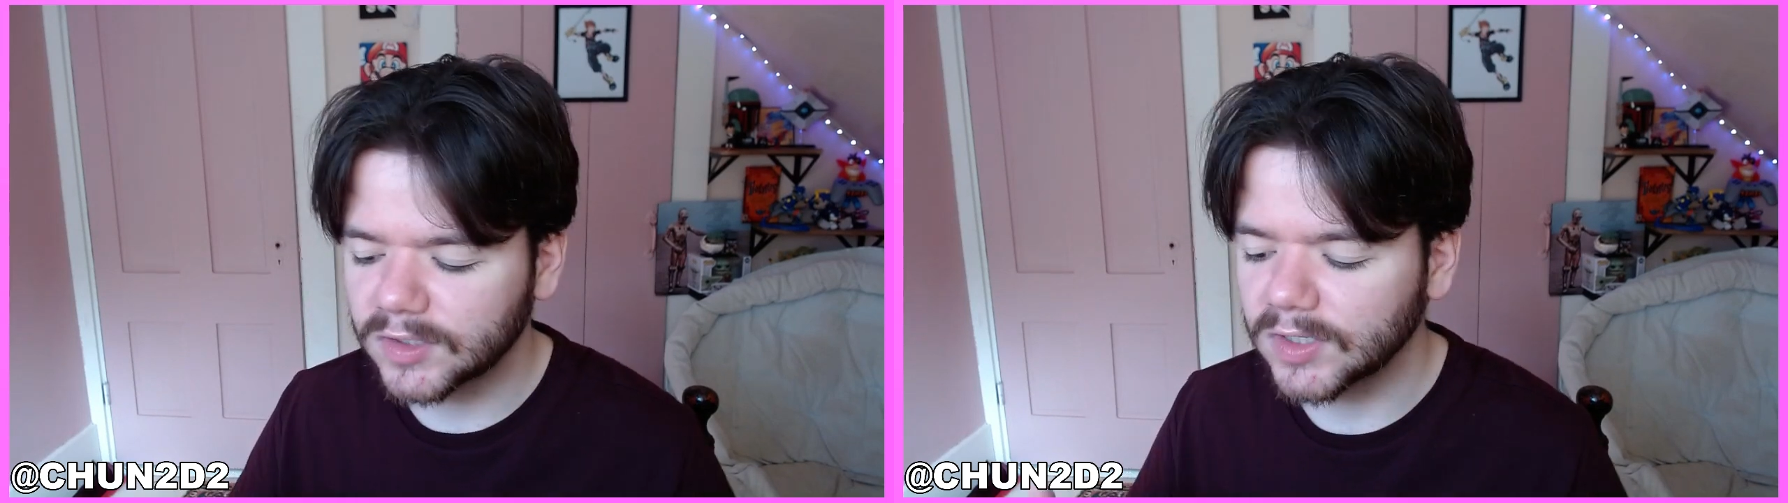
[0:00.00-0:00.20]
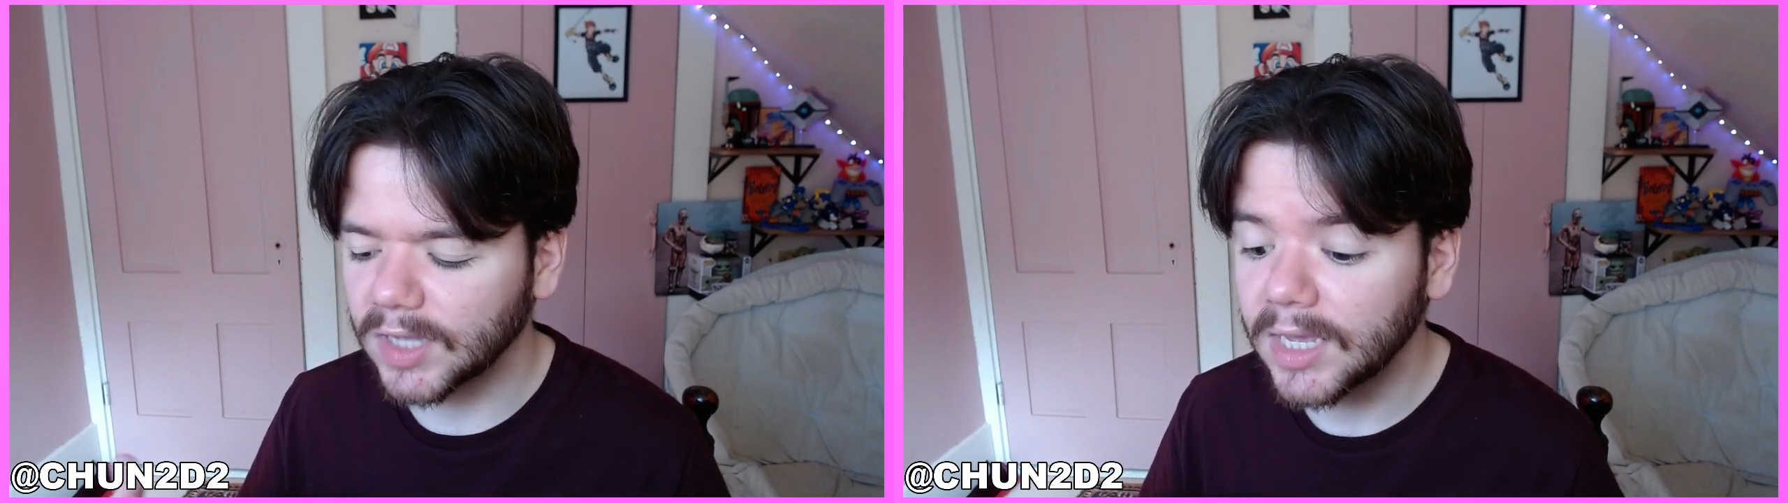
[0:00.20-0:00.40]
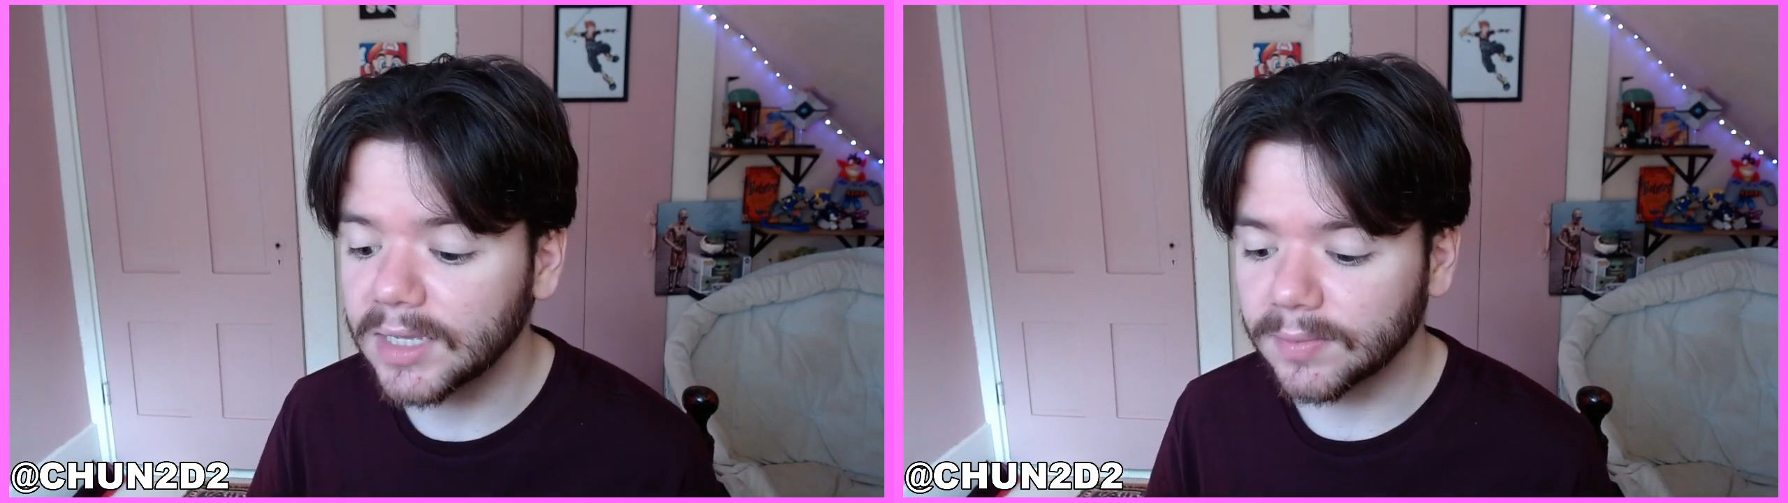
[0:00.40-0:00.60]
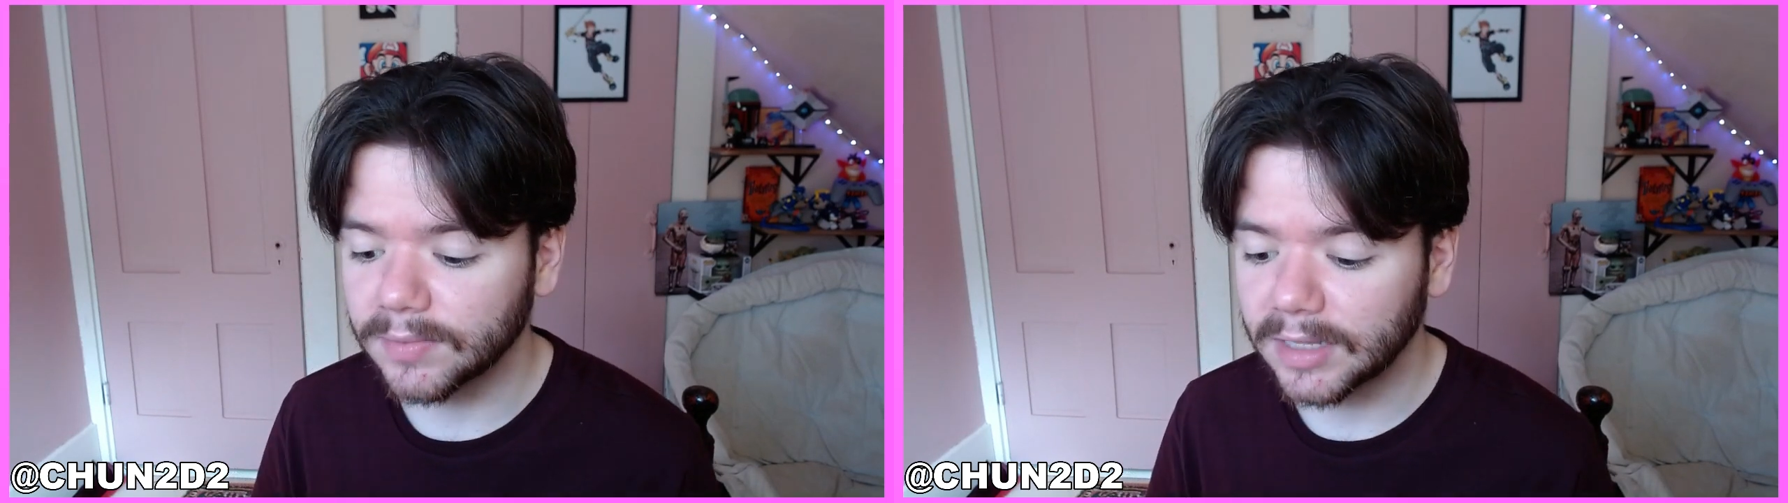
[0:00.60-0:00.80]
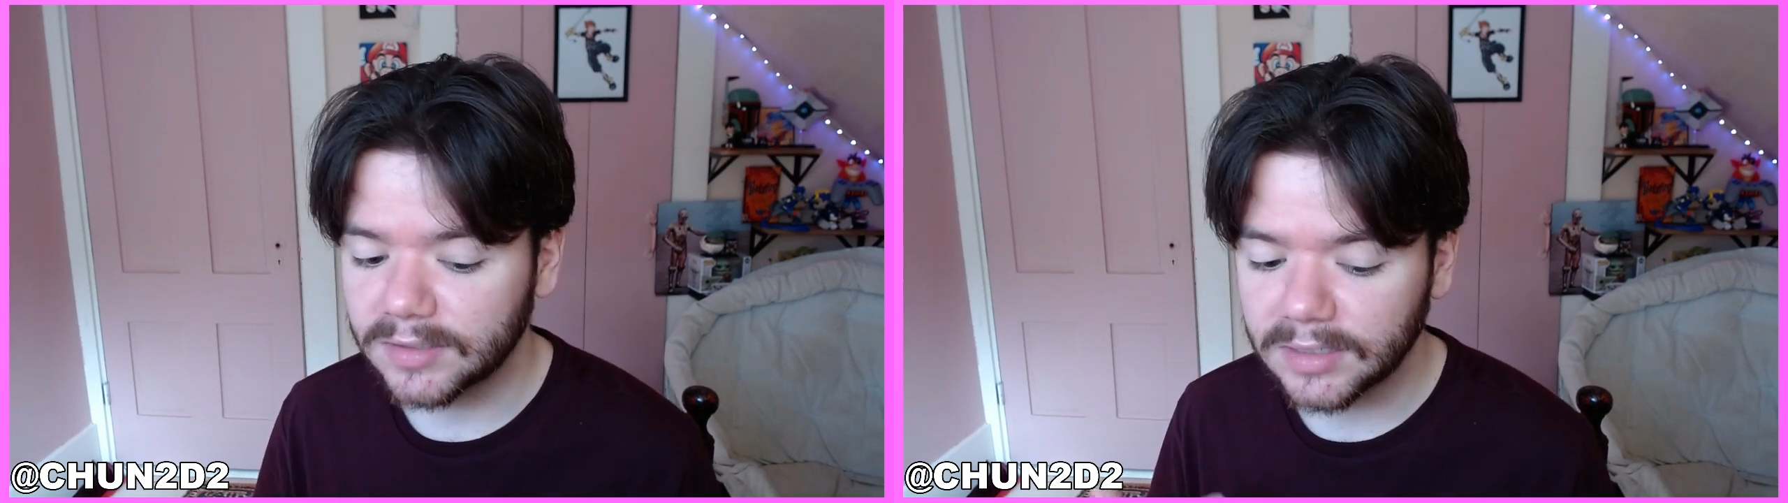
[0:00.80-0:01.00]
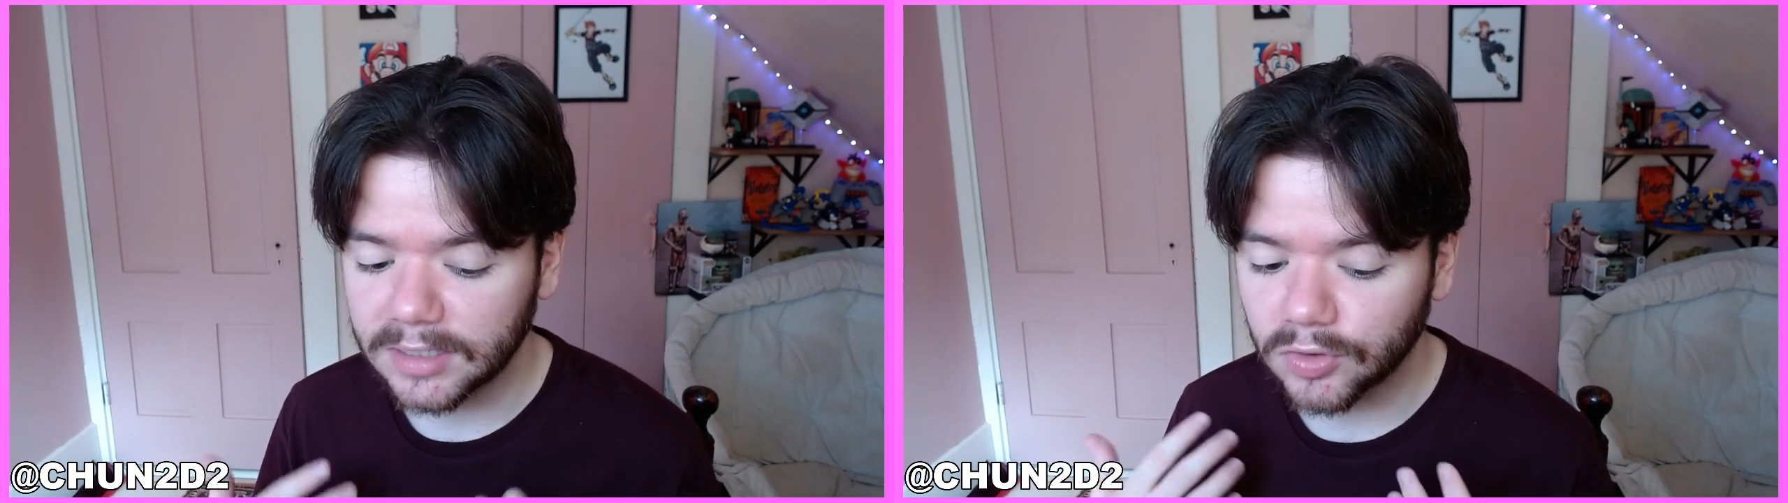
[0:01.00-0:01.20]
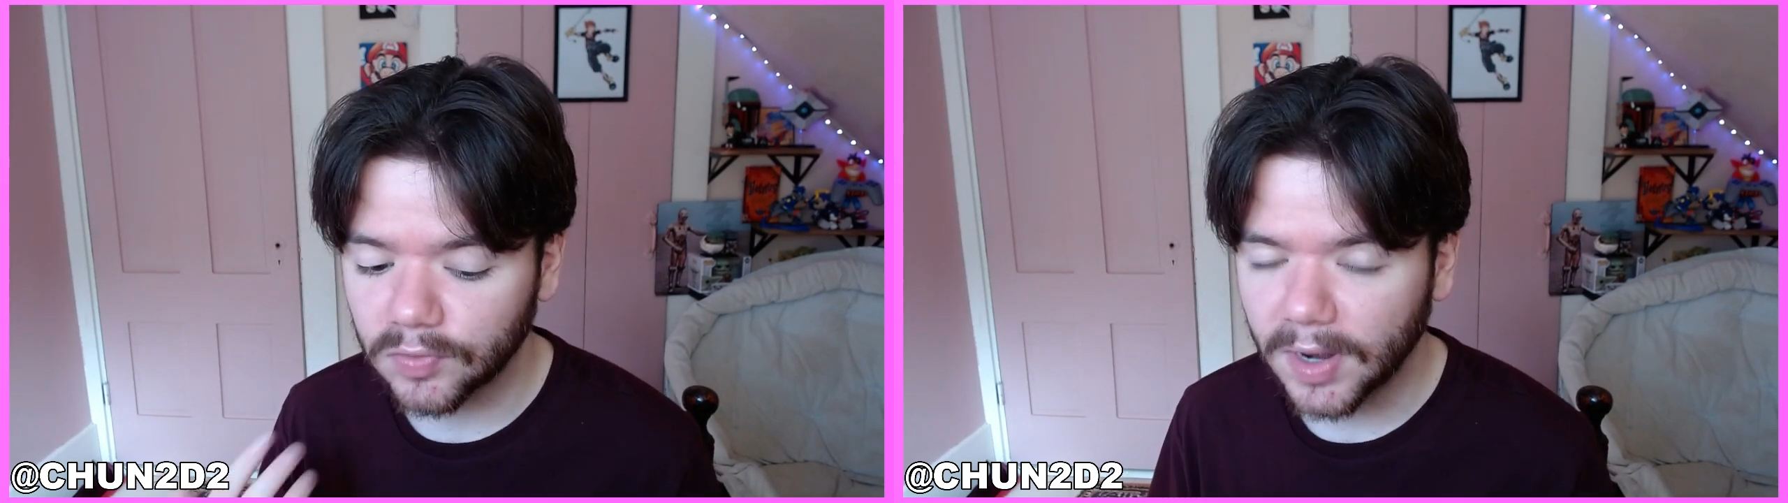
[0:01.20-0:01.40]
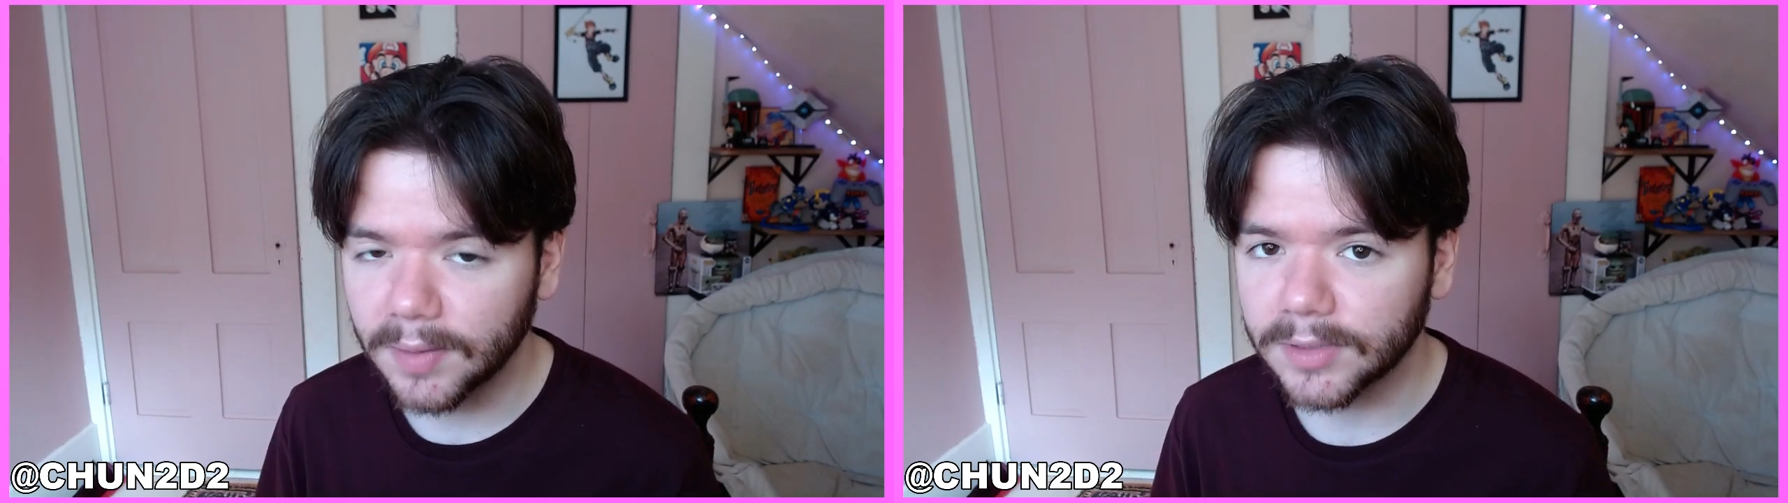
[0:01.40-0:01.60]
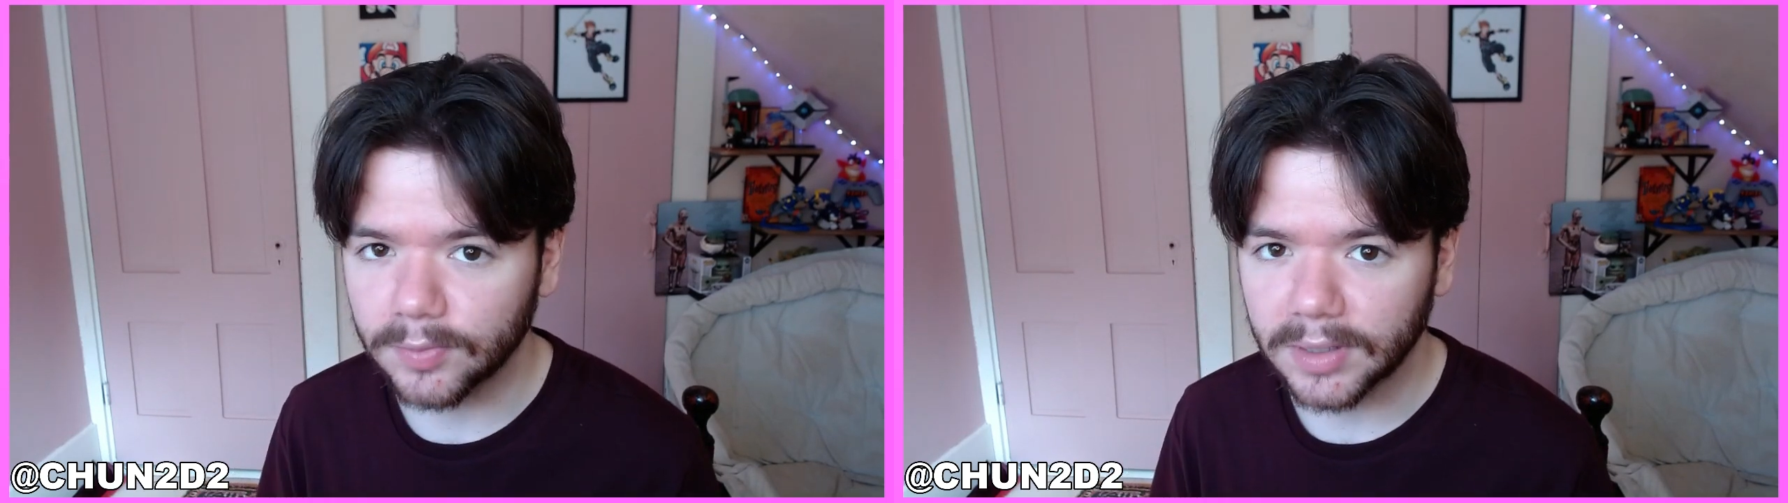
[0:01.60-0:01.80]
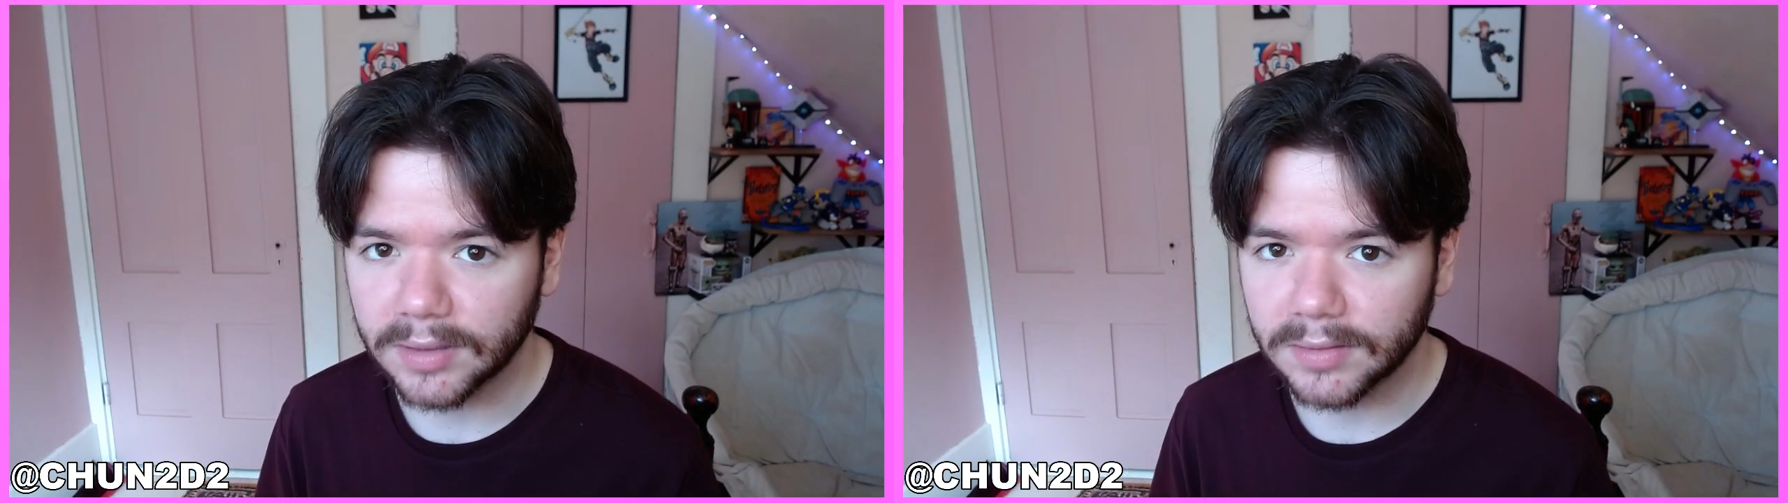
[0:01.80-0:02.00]
game that did incredibly
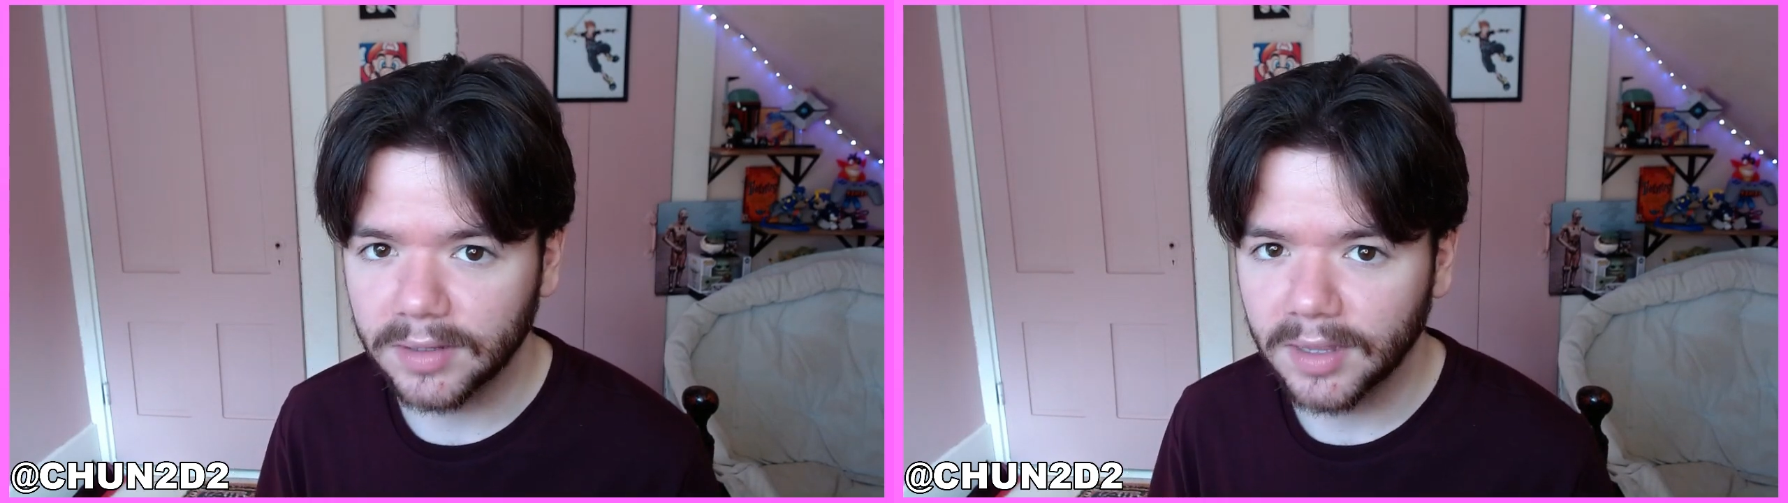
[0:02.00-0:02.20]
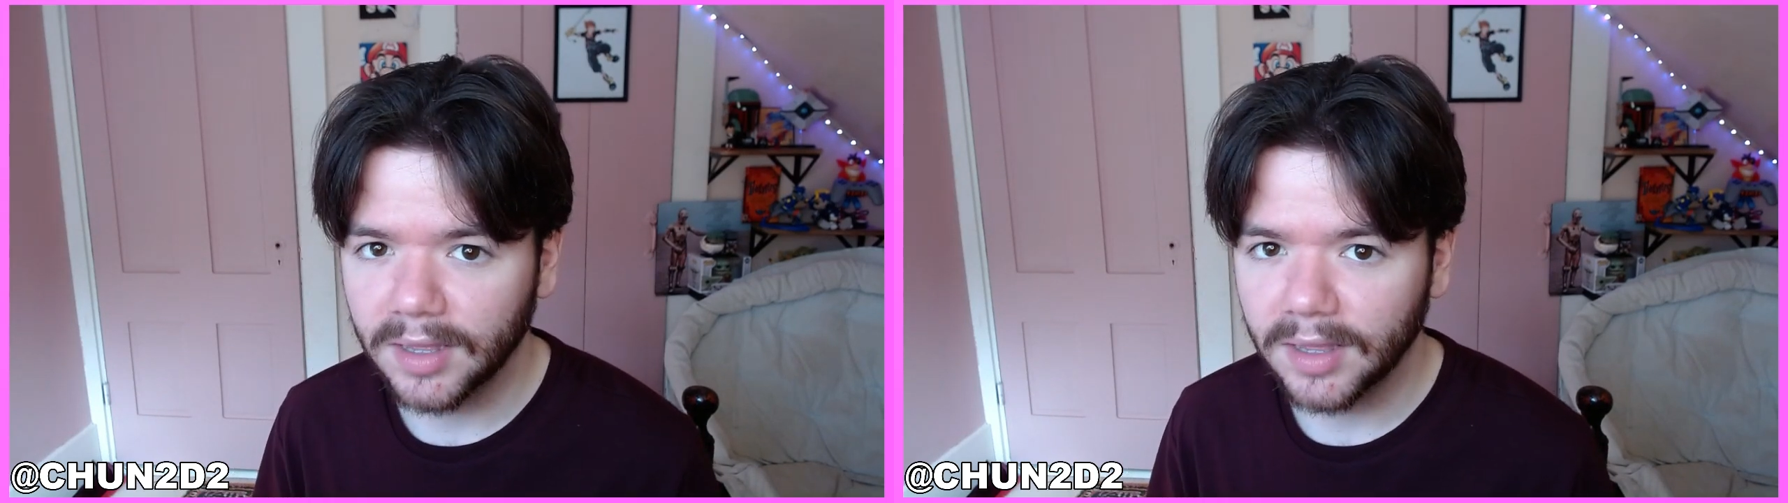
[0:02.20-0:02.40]
well,